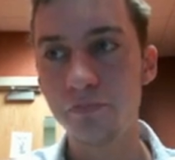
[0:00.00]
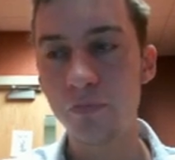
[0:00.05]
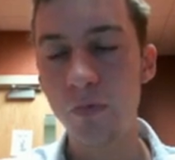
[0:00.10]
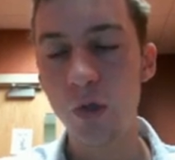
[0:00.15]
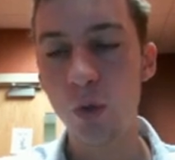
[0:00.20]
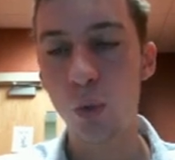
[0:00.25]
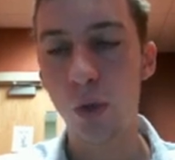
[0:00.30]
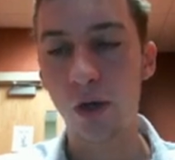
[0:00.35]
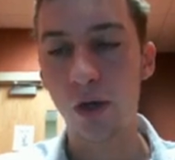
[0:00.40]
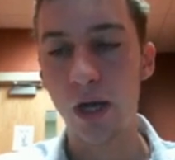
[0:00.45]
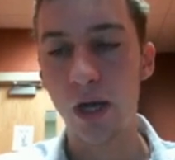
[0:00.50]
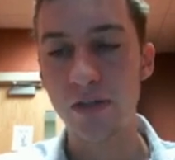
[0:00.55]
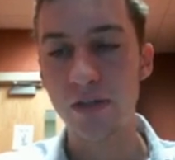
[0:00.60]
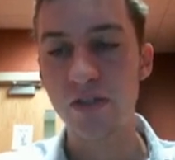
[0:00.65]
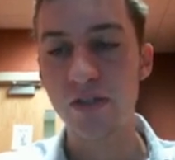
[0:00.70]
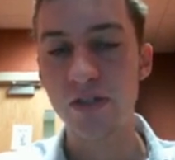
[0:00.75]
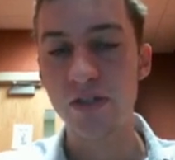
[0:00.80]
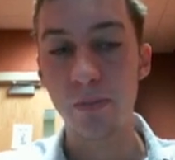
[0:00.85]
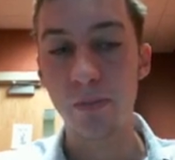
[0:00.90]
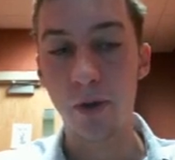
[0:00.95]
quicker
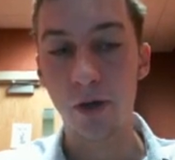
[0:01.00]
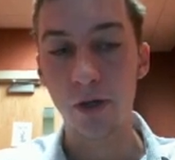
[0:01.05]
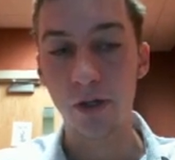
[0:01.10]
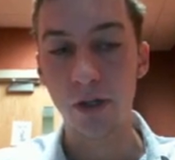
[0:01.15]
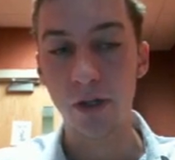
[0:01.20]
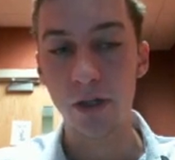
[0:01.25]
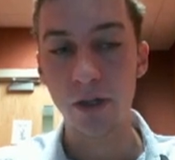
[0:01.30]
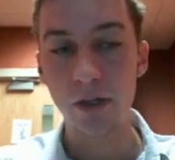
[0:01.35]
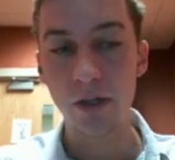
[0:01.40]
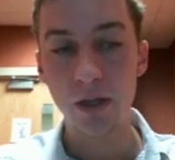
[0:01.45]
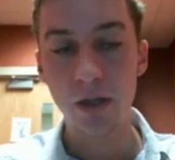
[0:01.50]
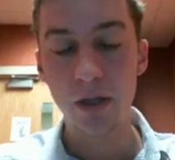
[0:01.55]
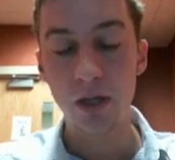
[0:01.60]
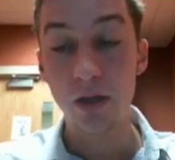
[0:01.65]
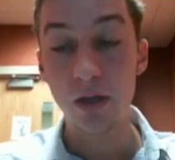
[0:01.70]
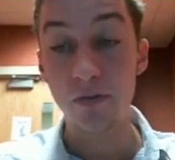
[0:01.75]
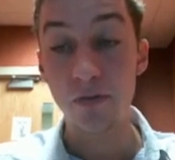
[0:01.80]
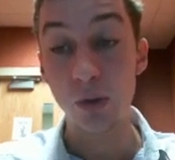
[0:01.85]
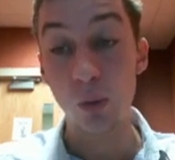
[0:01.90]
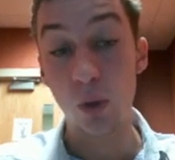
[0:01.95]
access to the market.
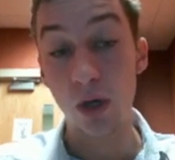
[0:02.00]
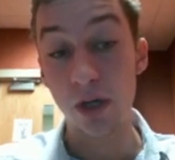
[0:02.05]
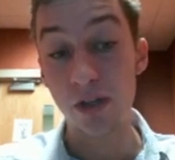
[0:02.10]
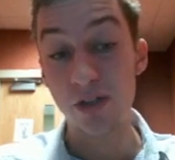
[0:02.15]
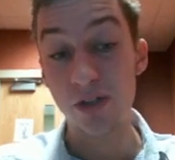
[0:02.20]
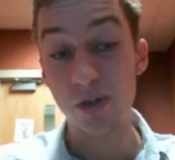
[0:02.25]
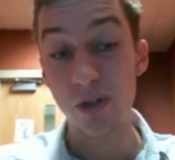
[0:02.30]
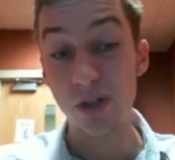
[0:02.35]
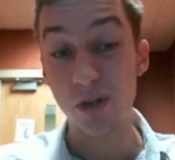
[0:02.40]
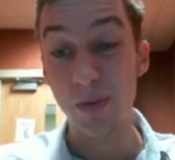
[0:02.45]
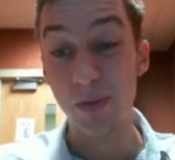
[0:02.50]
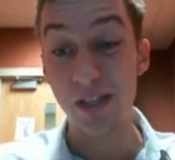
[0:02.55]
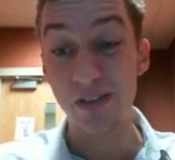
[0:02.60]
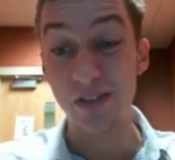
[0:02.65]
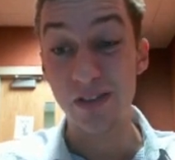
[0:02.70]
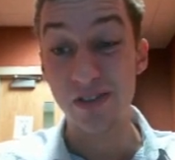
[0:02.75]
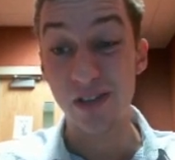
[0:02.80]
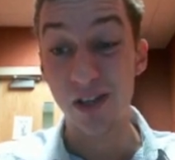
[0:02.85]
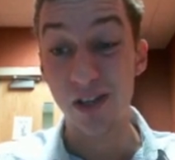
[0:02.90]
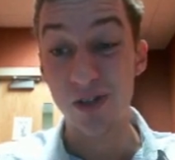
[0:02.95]
If you want to, you can make
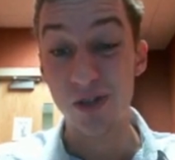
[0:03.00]
this like